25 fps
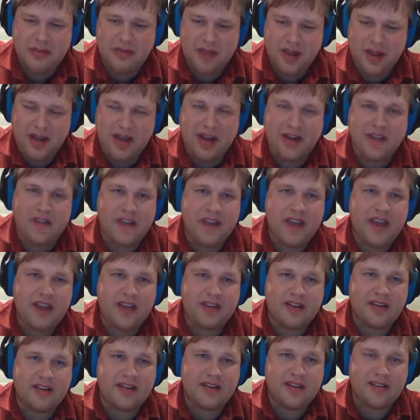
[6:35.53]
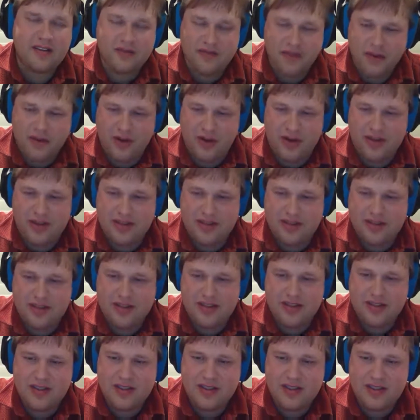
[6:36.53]
beyond the endless
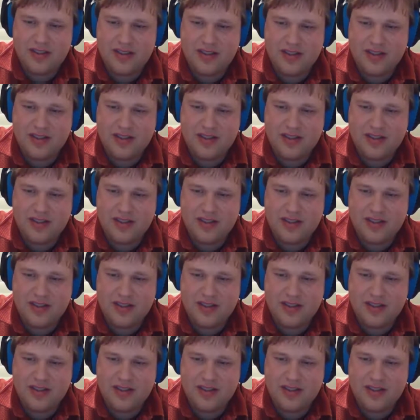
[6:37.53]
forests.